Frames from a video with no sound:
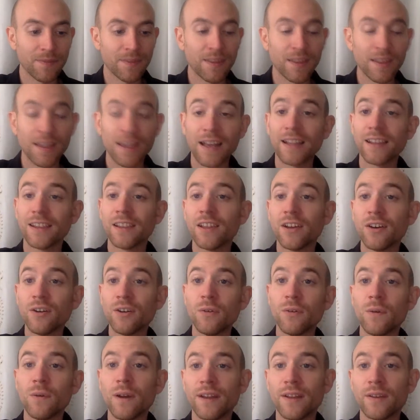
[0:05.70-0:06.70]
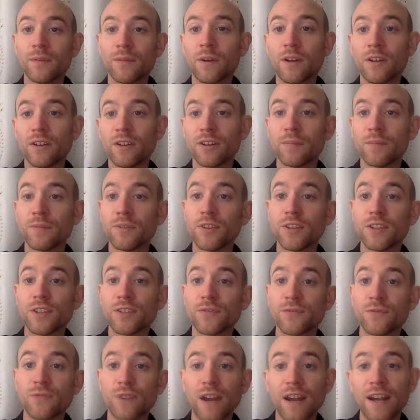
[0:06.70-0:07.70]
Hello and welcome to this
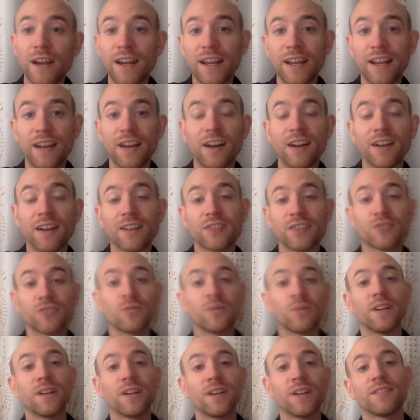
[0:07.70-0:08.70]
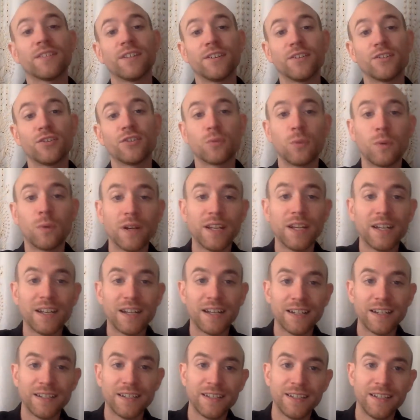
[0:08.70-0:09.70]
Friday, August 23rd,
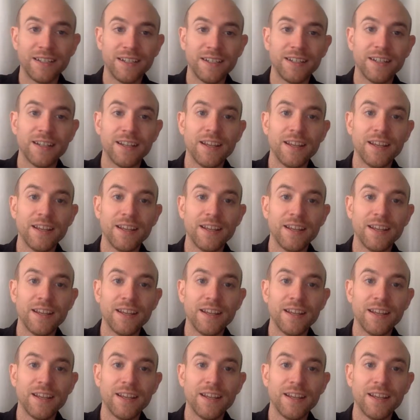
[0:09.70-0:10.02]
2019